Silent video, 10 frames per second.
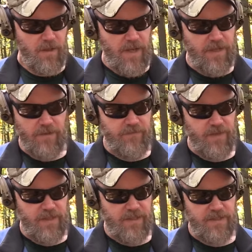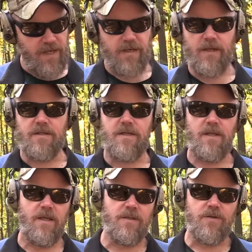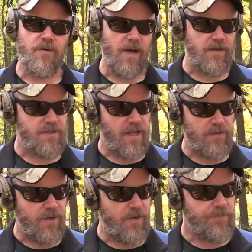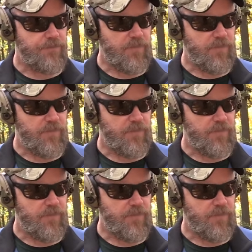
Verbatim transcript: I don't even think this handgun's in the trials, I don't know.